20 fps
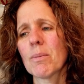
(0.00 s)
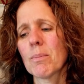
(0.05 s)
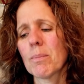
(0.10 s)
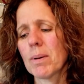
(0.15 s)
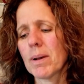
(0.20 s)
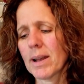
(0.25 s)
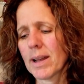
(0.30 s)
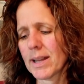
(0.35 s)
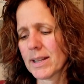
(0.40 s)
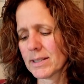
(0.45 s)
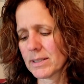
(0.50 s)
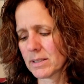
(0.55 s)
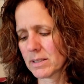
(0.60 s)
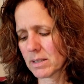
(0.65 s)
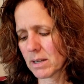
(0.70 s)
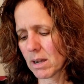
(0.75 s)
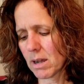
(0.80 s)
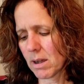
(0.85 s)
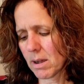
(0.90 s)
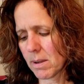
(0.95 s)
but
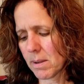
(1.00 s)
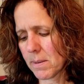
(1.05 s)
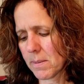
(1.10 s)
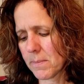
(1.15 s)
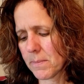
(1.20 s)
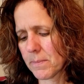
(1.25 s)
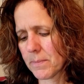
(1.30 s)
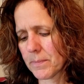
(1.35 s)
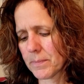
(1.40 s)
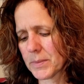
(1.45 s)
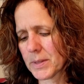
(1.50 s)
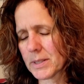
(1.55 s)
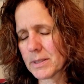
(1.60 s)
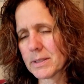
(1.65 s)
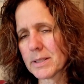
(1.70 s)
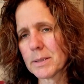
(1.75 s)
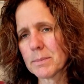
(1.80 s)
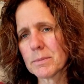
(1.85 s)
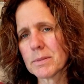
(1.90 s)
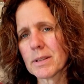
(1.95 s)
it
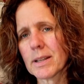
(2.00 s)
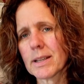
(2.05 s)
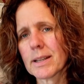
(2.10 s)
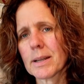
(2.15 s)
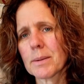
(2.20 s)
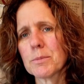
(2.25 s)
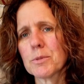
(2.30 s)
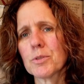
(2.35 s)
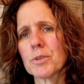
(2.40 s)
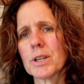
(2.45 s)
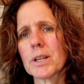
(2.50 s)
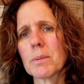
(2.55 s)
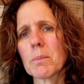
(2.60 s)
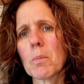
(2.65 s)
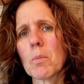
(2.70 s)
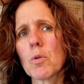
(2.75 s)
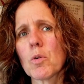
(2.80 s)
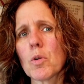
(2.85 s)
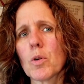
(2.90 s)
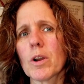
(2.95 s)
seems like I'm doing
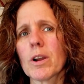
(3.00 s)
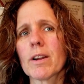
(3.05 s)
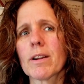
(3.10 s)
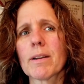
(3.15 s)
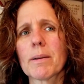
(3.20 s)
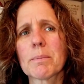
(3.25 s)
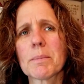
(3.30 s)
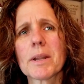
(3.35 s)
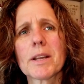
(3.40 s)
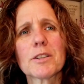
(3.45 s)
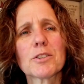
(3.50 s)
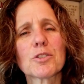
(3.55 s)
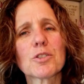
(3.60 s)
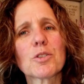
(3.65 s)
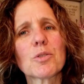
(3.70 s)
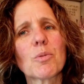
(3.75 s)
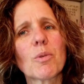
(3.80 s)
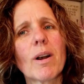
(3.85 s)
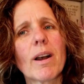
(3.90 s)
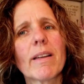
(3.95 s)
more. I'm not
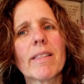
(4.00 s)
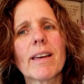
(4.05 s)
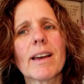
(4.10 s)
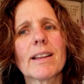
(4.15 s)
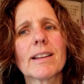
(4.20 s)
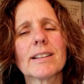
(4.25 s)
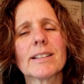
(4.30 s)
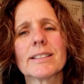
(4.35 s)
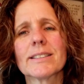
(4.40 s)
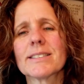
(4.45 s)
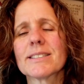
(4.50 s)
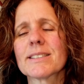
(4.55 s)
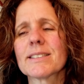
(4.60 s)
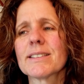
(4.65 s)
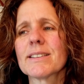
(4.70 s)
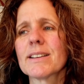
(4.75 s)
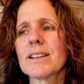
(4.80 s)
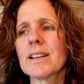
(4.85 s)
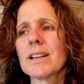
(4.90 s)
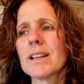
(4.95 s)
sure why that is.
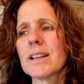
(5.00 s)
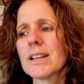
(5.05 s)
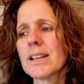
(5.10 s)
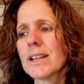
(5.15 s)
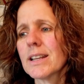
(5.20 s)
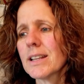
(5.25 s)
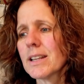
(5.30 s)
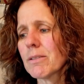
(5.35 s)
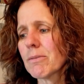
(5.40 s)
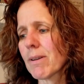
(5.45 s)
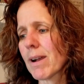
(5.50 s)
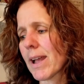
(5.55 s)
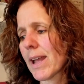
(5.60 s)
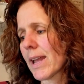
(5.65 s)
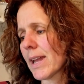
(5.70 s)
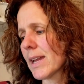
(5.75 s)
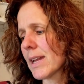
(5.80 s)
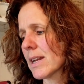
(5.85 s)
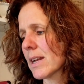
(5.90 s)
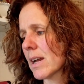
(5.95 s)

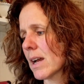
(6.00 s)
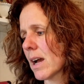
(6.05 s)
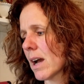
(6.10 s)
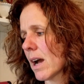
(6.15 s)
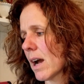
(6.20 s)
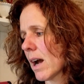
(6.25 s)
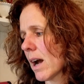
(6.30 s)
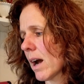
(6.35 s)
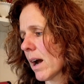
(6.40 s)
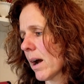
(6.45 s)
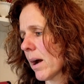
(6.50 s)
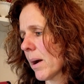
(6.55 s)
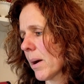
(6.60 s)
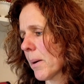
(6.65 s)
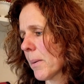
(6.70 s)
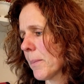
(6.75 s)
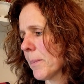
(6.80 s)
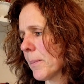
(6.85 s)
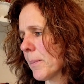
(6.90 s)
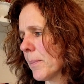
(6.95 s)
Anyway,
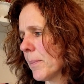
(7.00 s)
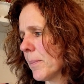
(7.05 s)
I